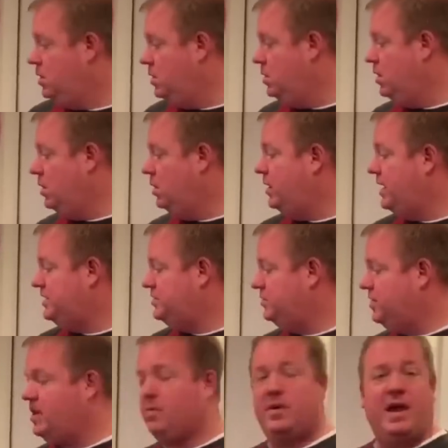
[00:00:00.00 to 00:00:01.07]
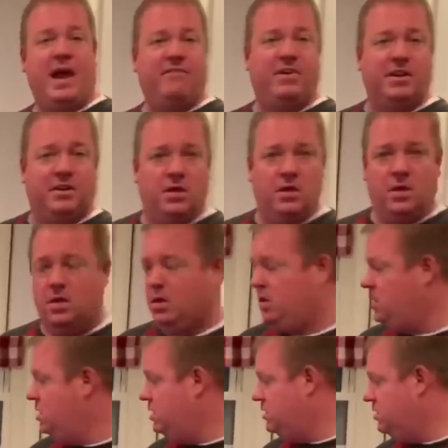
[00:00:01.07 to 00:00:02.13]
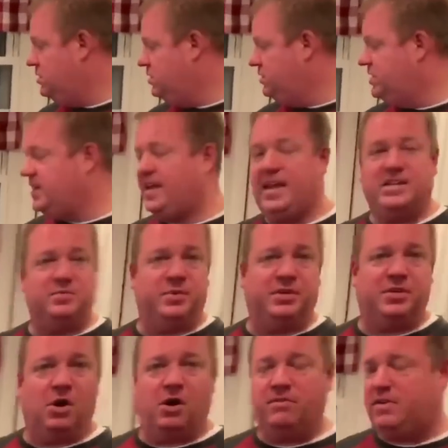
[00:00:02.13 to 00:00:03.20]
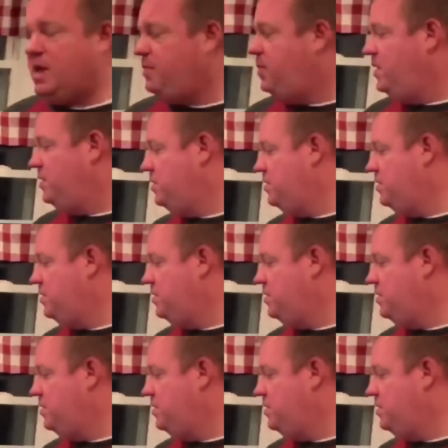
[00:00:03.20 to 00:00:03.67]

All right, so there we have it. The turkey has been carved up.